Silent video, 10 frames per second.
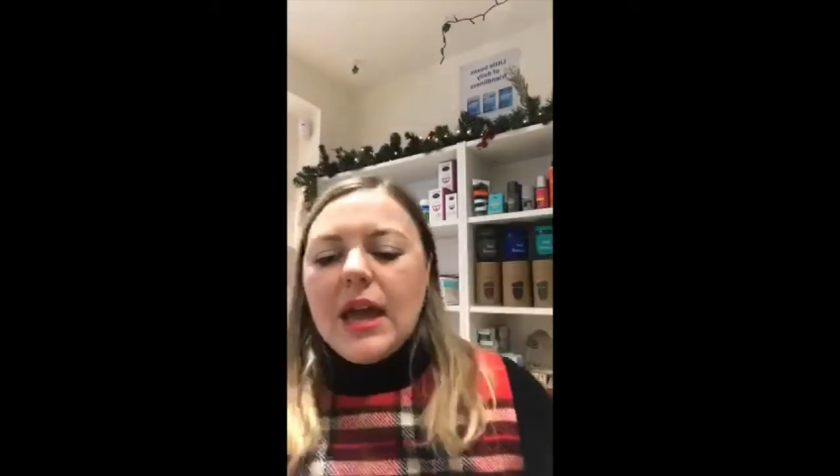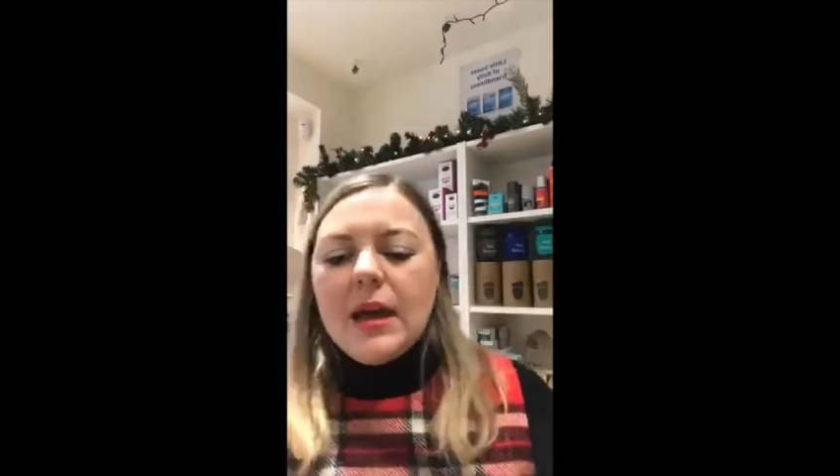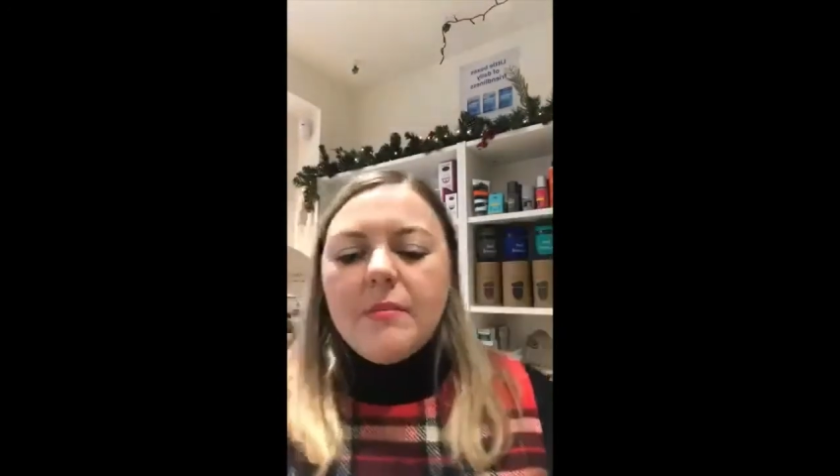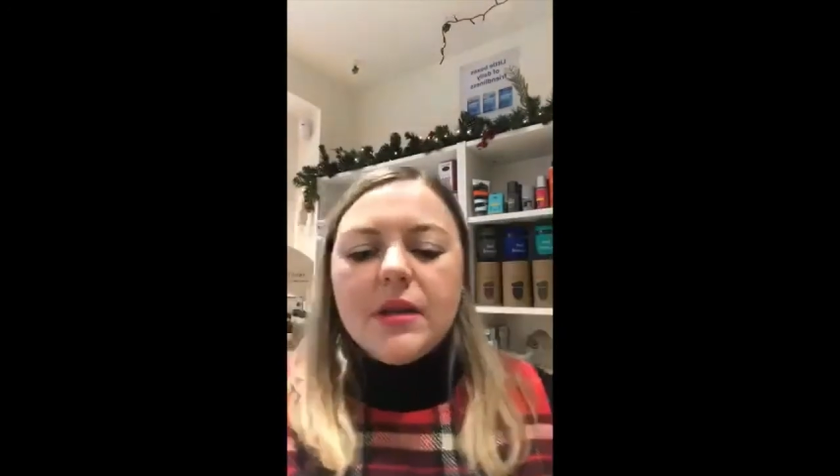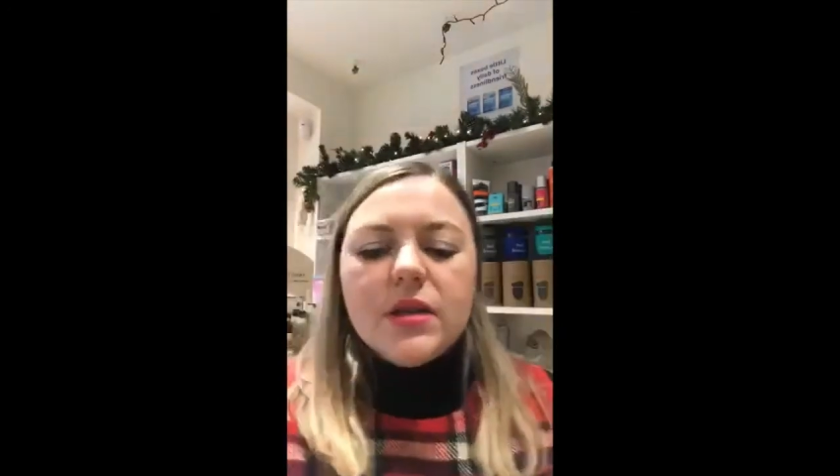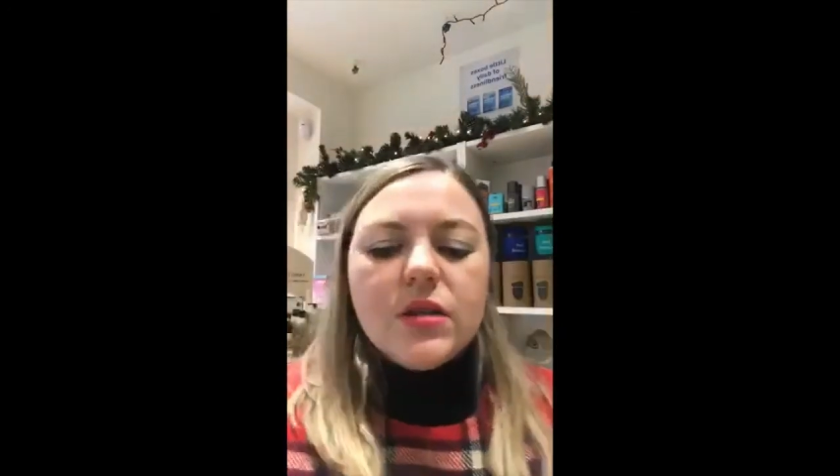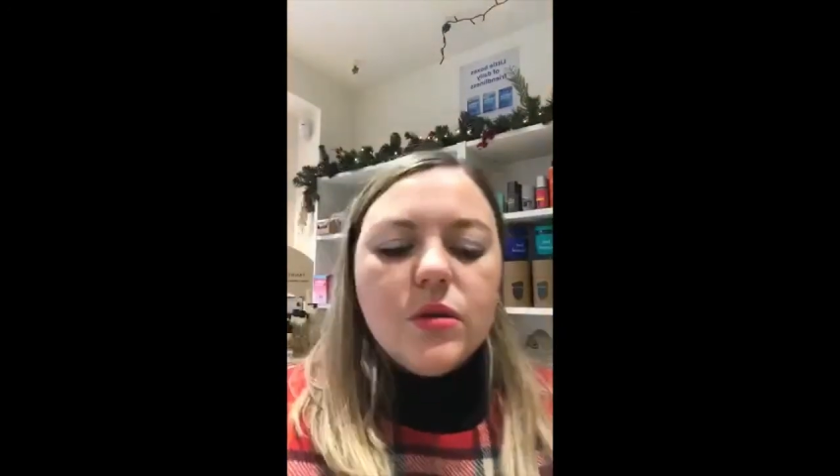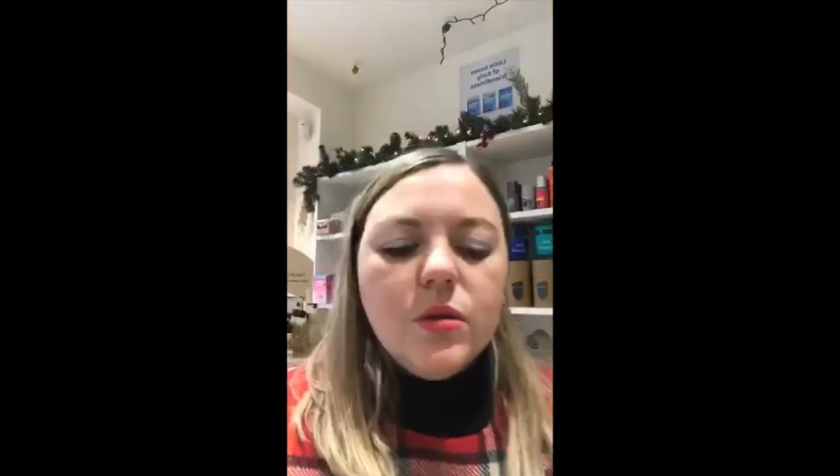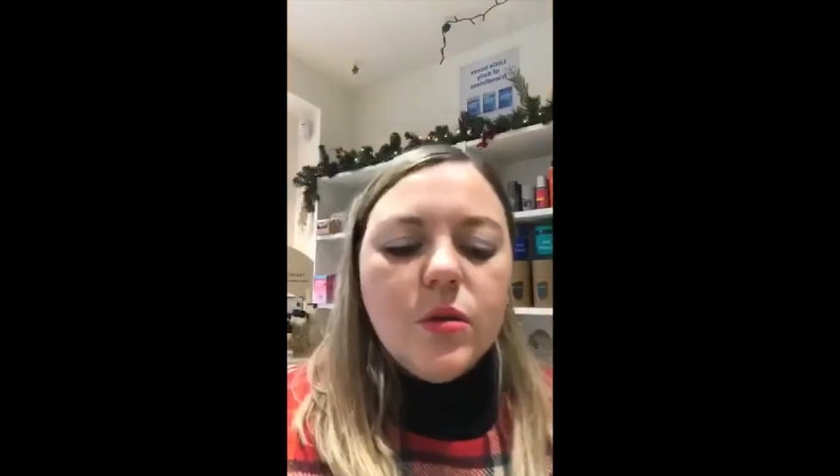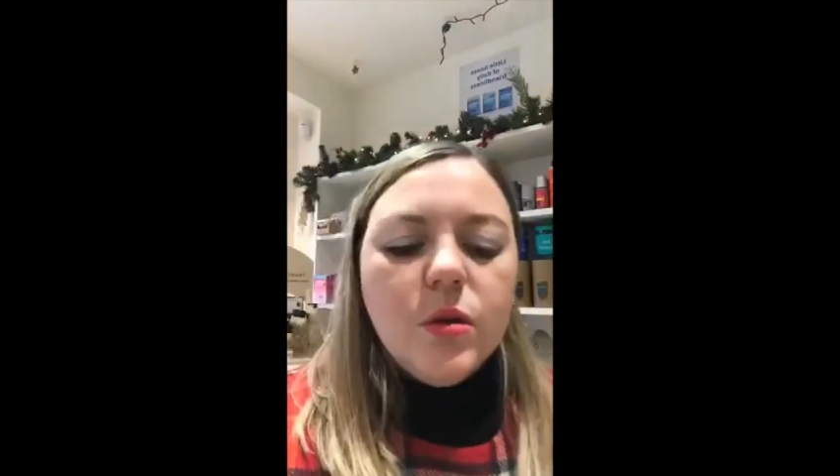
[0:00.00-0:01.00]

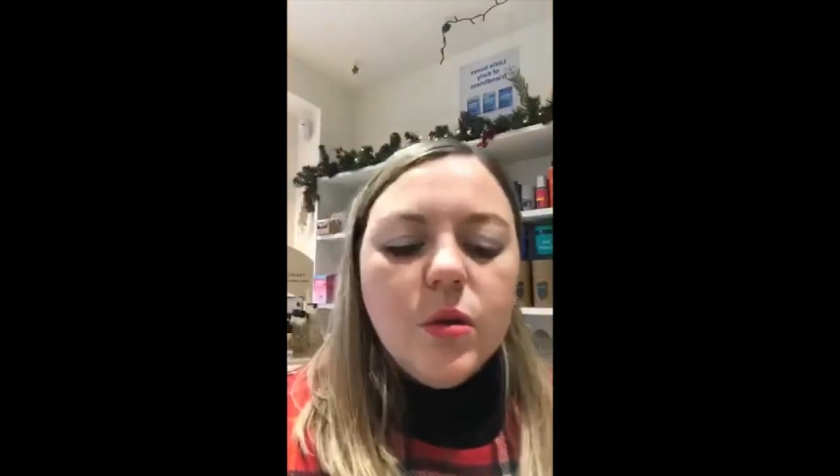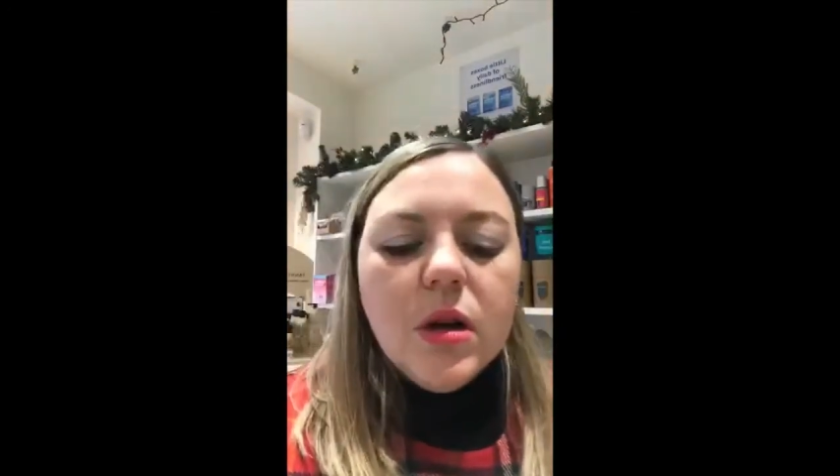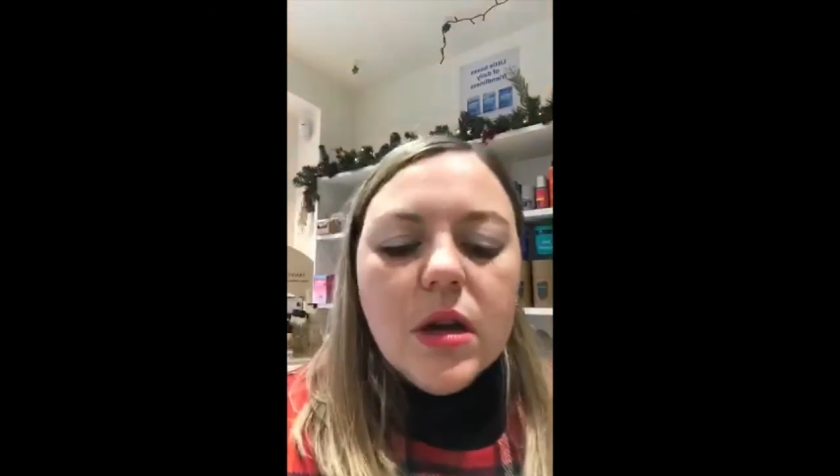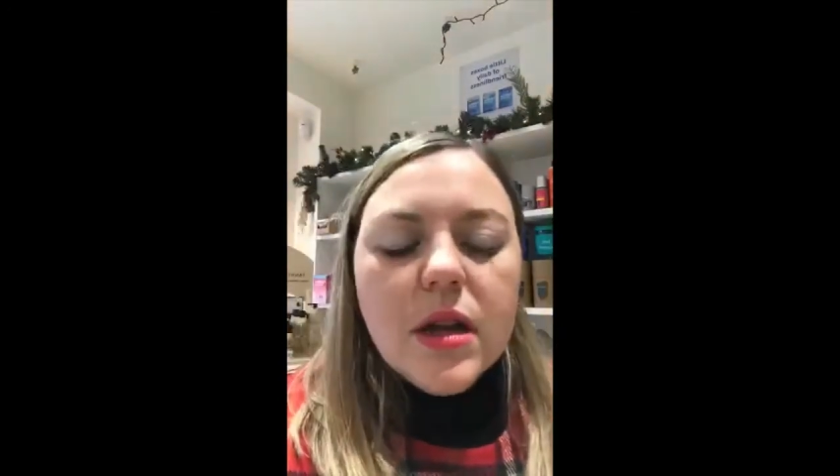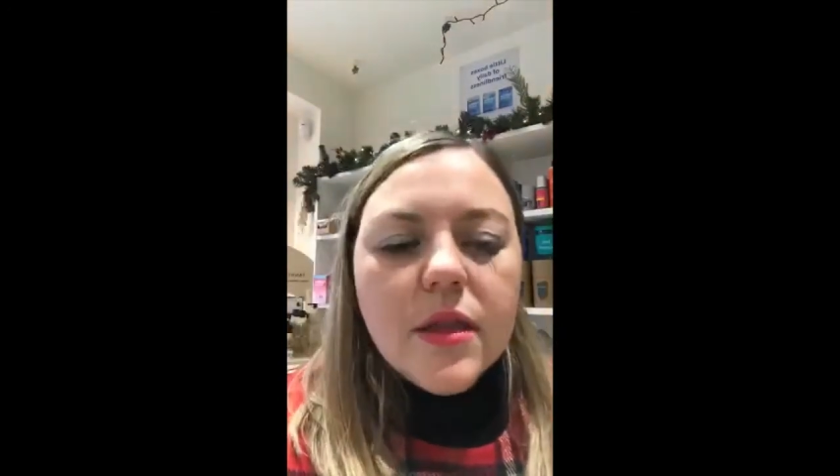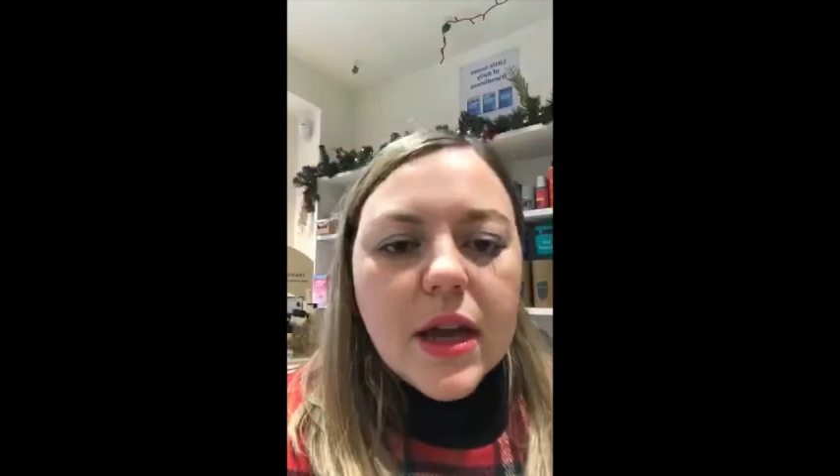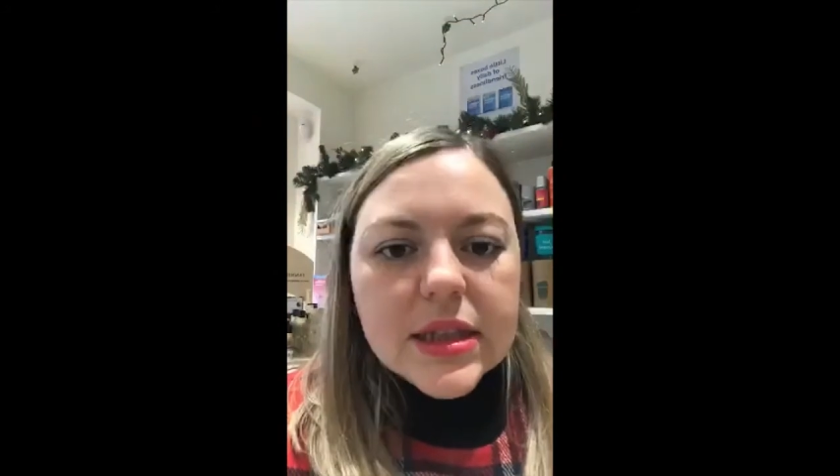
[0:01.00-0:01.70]
So that's